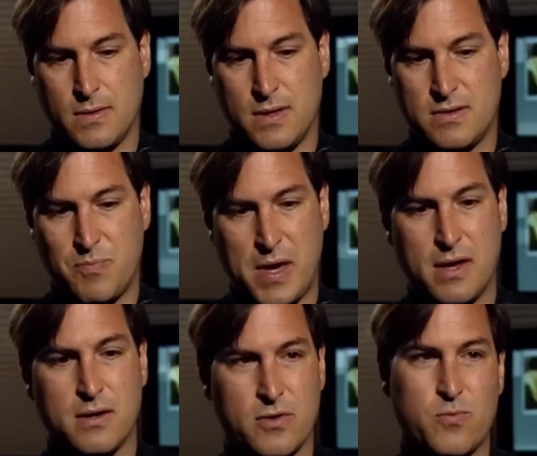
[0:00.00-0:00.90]
the
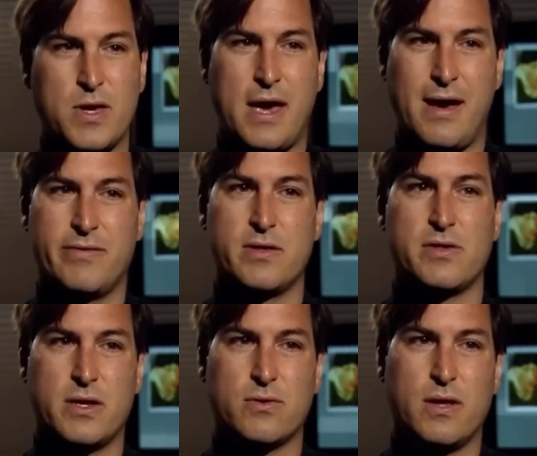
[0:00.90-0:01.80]
dependence we have on
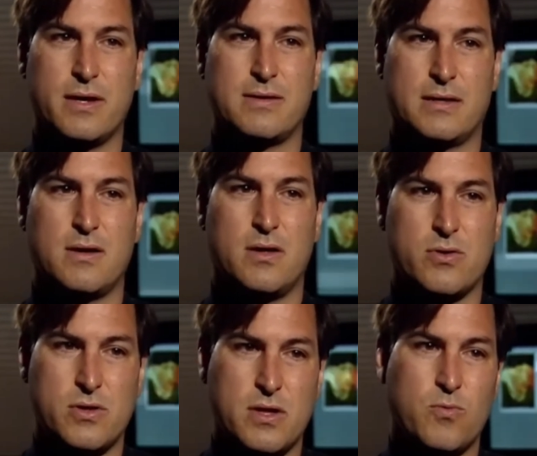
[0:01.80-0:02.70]
these underlying
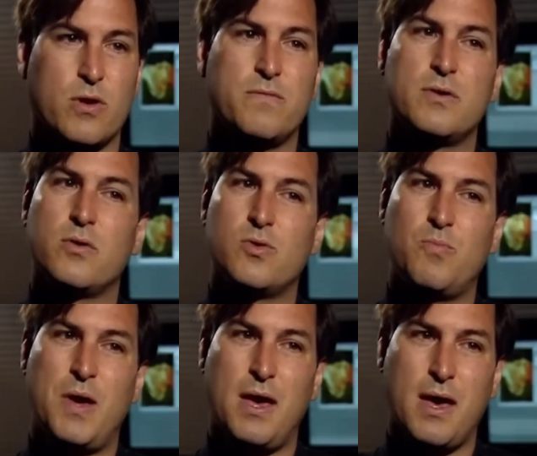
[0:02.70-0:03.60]
technologies. Is where if you go to
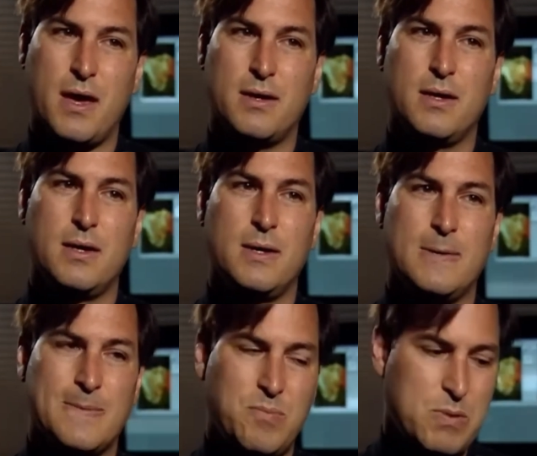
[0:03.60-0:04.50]
Japan,
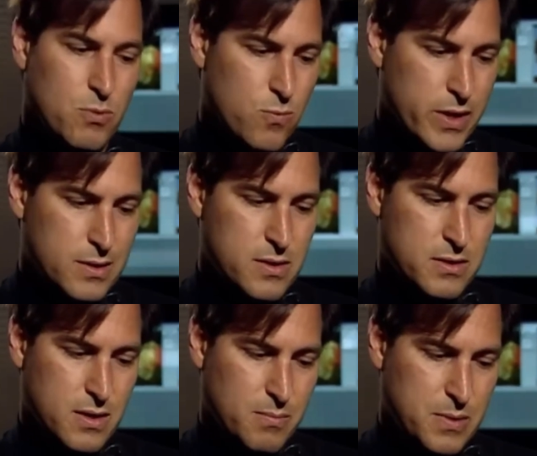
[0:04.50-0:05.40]
the people running
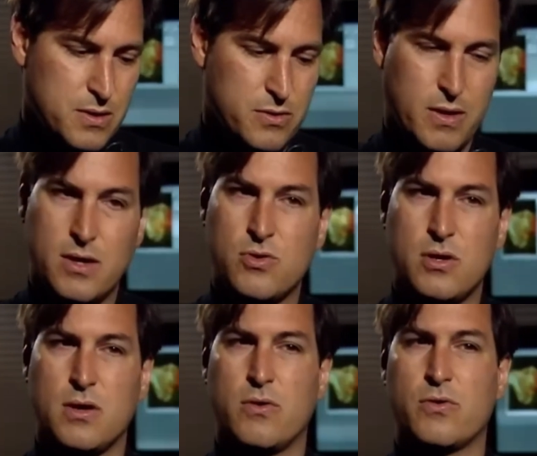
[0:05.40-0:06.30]
these companies are
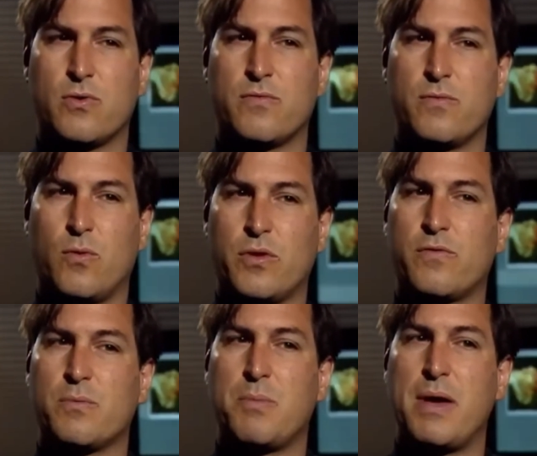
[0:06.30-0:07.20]
engineers or, or
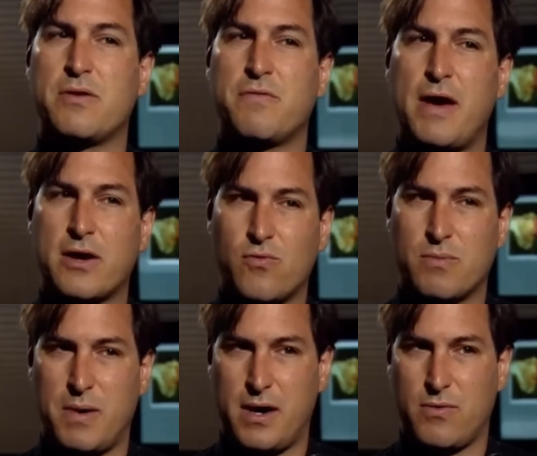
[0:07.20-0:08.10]
they're from the
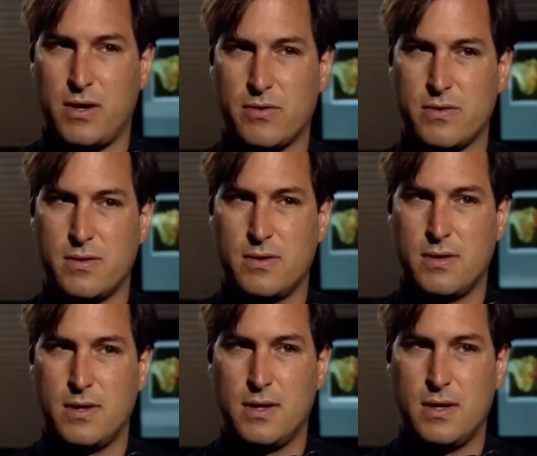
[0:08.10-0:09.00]
manufacturing backgrounds.
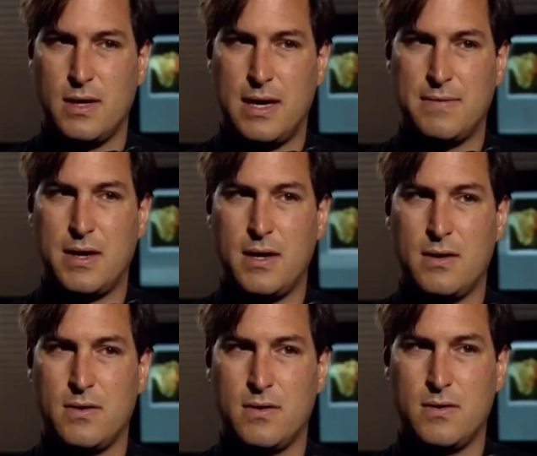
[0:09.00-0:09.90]
And
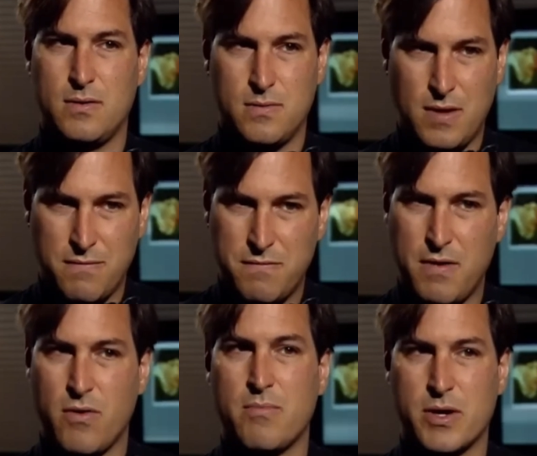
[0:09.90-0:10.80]
they, they
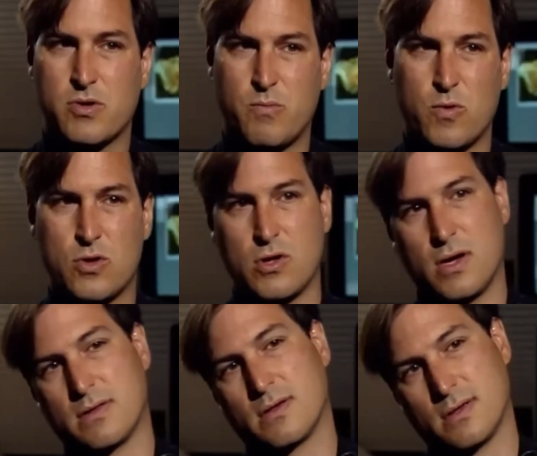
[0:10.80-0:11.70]
very much
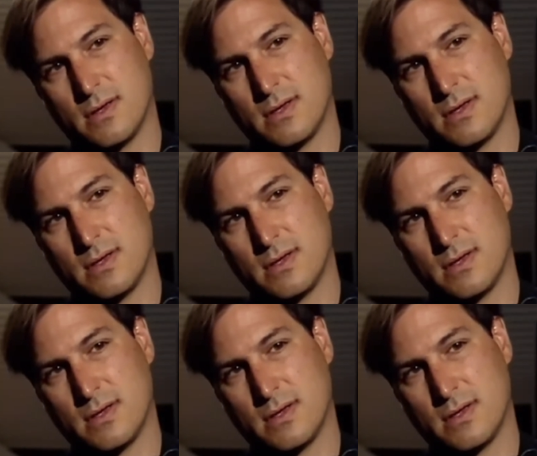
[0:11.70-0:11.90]
appreciate.